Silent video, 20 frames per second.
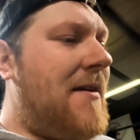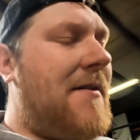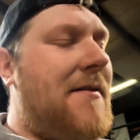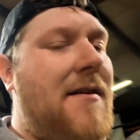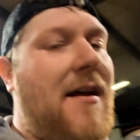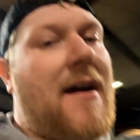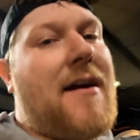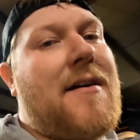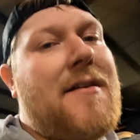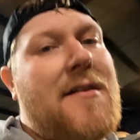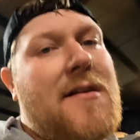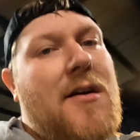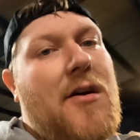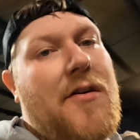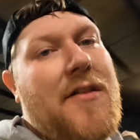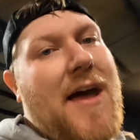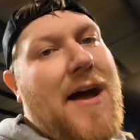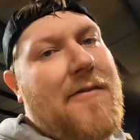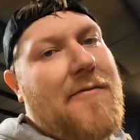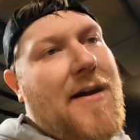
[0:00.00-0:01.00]
Not gonna go
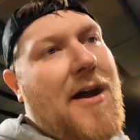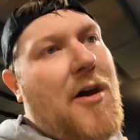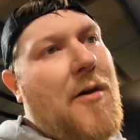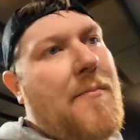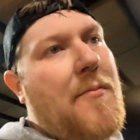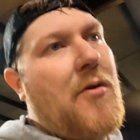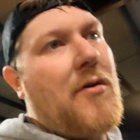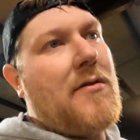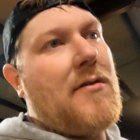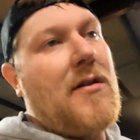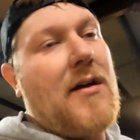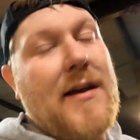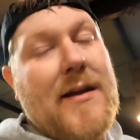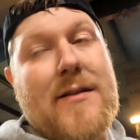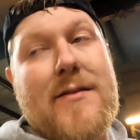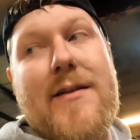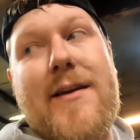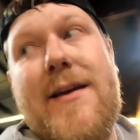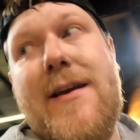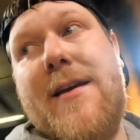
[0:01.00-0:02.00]
that route more than
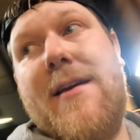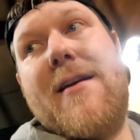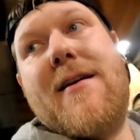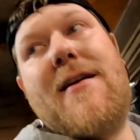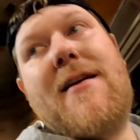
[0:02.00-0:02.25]
likely.